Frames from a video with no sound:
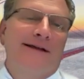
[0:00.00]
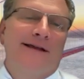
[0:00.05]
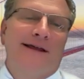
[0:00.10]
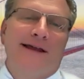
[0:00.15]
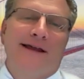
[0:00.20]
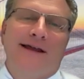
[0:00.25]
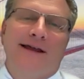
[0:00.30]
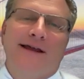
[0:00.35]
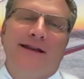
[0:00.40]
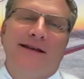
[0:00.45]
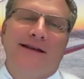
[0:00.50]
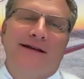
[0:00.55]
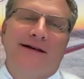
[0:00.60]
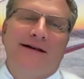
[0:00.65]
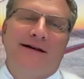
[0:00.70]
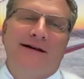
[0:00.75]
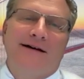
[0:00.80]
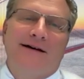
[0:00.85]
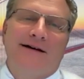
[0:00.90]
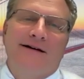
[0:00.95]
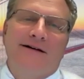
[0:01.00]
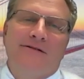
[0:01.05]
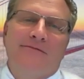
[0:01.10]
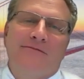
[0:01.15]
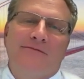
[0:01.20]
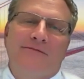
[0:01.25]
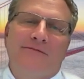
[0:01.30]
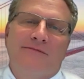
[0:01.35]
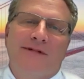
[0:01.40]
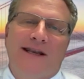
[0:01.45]
and
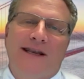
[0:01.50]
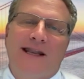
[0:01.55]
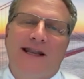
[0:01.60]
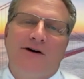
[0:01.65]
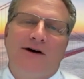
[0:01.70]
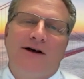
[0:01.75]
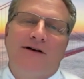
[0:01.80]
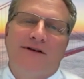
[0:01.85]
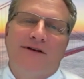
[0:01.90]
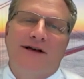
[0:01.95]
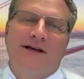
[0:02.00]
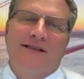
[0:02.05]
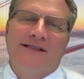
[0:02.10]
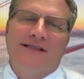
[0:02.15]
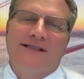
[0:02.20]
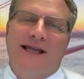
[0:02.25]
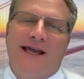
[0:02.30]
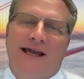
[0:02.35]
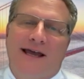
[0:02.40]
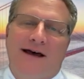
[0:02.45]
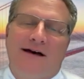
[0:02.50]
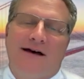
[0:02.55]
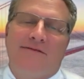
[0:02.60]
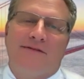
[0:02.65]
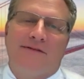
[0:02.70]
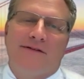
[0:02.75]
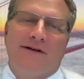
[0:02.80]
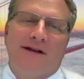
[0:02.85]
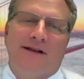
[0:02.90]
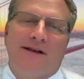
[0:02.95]
now have a
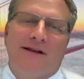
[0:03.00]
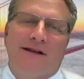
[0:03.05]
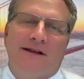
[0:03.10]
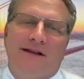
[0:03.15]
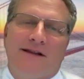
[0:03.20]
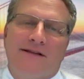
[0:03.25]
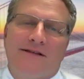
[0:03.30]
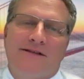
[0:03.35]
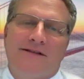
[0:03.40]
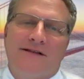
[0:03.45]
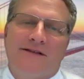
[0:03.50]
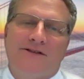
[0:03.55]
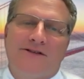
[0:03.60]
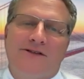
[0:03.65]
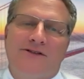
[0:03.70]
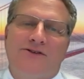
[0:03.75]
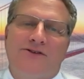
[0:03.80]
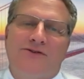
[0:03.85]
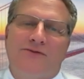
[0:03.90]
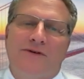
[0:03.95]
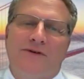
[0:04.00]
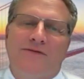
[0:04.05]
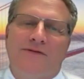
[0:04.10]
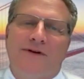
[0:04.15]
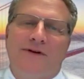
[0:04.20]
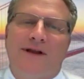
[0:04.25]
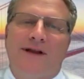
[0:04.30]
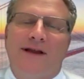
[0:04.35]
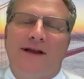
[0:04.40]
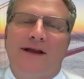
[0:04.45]
staff, and it's just
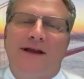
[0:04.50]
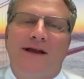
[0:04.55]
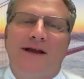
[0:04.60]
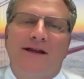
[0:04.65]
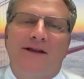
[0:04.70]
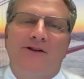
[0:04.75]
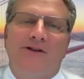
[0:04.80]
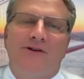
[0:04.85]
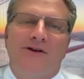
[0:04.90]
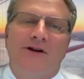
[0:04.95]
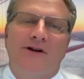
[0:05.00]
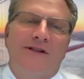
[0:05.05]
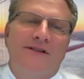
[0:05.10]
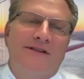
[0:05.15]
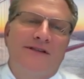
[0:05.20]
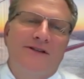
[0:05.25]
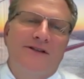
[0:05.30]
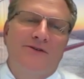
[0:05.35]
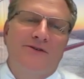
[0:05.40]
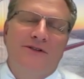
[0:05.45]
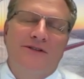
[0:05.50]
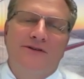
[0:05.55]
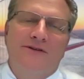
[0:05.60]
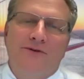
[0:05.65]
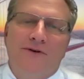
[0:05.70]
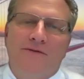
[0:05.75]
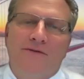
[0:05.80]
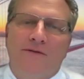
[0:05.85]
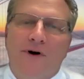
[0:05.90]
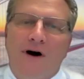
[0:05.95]
terrific. You're continuing to
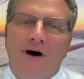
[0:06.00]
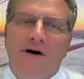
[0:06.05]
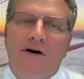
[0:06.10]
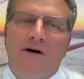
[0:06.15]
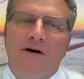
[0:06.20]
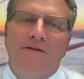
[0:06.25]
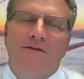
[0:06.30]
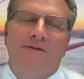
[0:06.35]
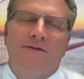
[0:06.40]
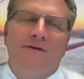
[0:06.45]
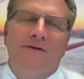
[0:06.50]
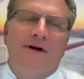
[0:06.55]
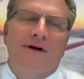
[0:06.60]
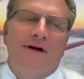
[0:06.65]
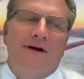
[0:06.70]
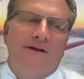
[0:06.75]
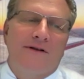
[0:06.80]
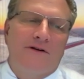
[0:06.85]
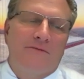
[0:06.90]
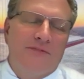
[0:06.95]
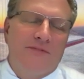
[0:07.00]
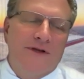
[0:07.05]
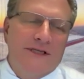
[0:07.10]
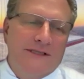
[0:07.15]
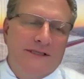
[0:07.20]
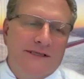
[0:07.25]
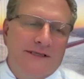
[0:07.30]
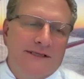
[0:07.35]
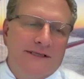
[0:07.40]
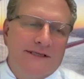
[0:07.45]
evolve your
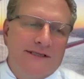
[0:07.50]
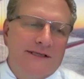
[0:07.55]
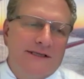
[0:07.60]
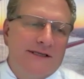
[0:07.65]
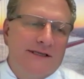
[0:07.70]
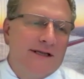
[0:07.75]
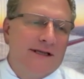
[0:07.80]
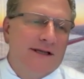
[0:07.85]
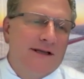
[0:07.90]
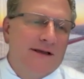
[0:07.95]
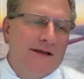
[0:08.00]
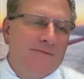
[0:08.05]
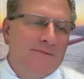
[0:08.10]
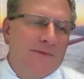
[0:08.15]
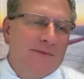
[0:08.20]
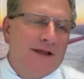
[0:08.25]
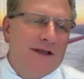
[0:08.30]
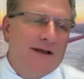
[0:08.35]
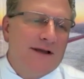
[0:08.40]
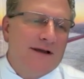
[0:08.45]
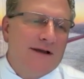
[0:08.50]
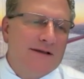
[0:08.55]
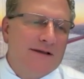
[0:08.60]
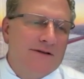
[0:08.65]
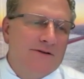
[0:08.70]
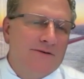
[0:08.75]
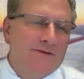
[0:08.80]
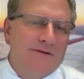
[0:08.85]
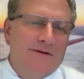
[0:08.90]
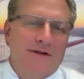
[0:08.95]
business, and
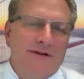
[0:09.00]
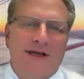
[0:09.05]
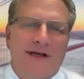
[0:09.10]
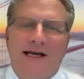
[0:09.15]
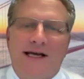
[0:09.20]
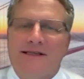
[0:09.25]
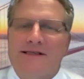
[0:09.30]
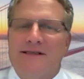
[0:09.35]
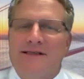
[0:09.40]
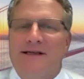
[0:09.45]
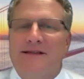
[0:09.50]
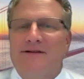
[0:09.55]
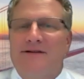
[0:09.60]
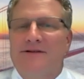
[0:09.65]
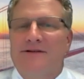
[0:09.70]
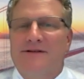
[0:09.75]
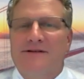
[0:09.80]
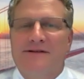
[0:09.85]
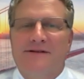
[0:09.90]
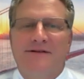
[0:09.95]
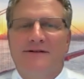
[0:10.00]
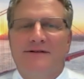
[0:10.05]
you realize that there's